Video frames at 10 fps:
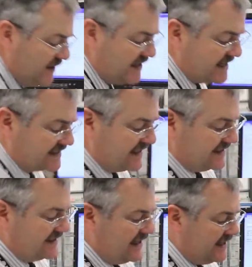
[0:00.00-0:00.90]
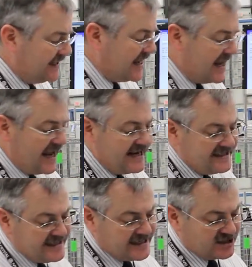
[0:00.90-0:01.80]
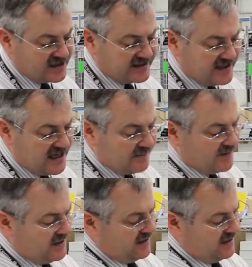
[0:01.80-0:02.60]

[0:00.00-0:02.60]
PS18, 18 inches deep,